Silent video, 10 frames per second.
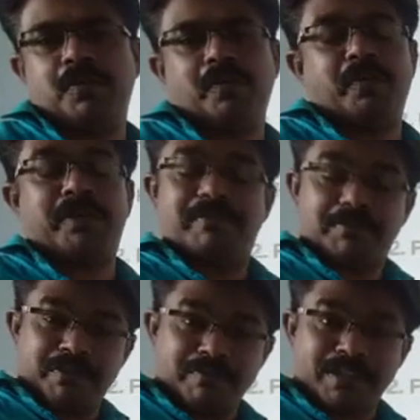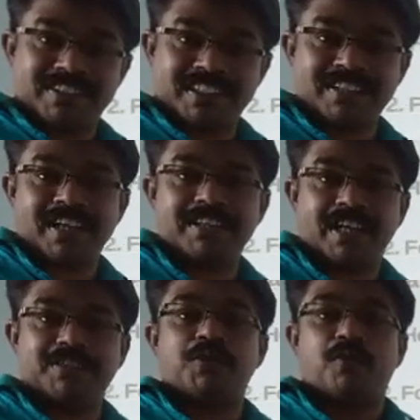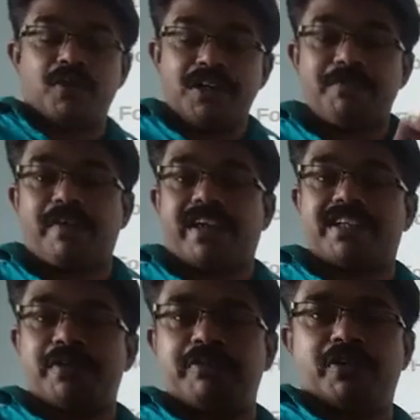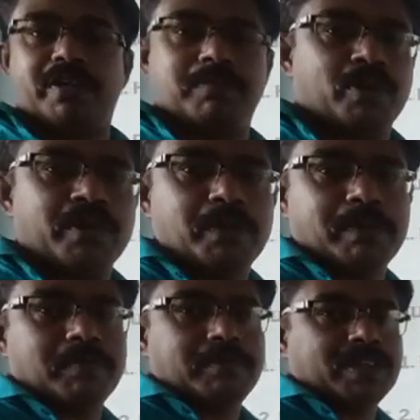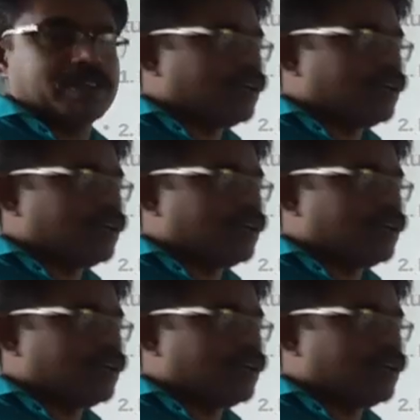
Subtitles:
Or even we may say that that is the only fact that we know about human beings.